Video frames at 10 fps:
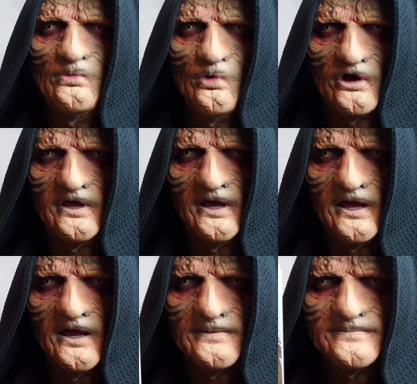a
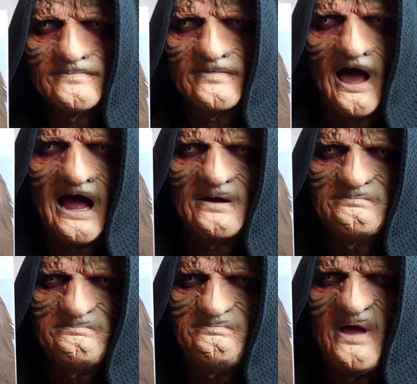Wookiee. I
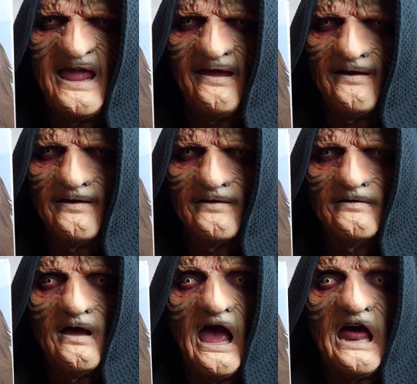am big
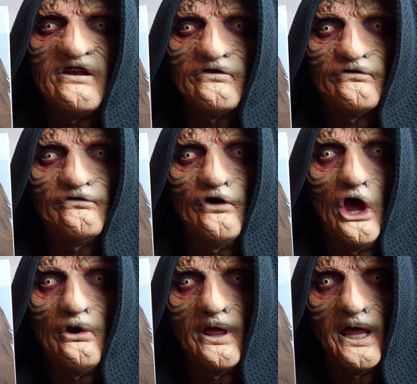and
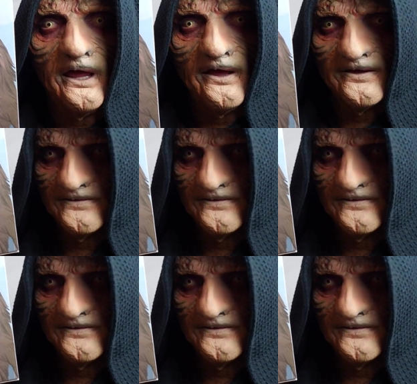furry.